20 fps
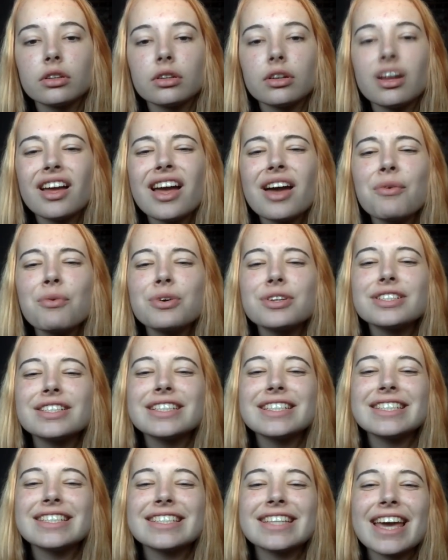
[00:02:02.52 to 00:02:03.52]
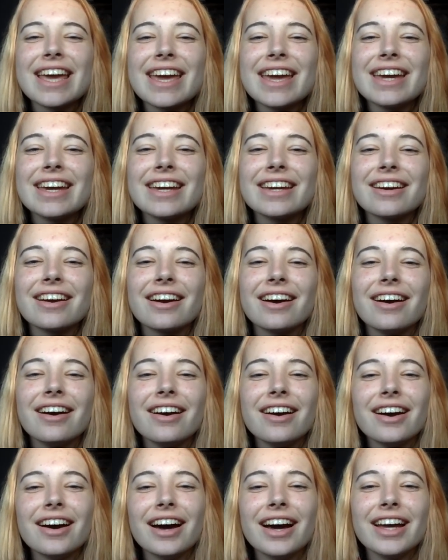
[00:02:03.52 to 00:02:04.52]
Ah, what is he saying?
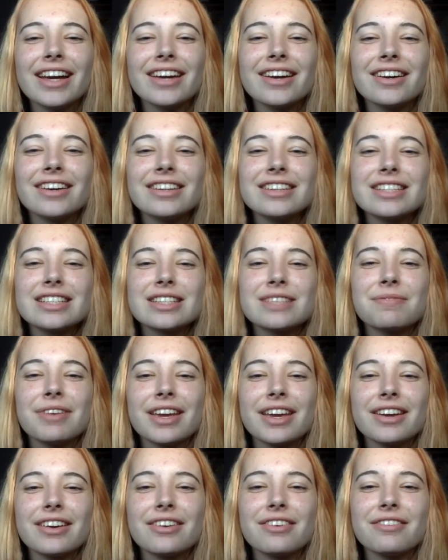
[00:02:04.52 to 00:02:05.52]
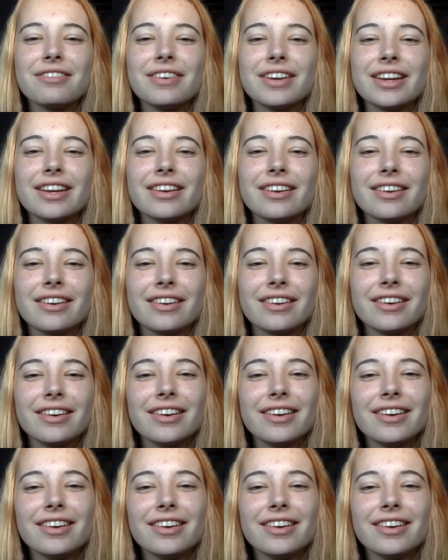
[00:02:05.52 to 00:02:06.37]
I can't speak Korean.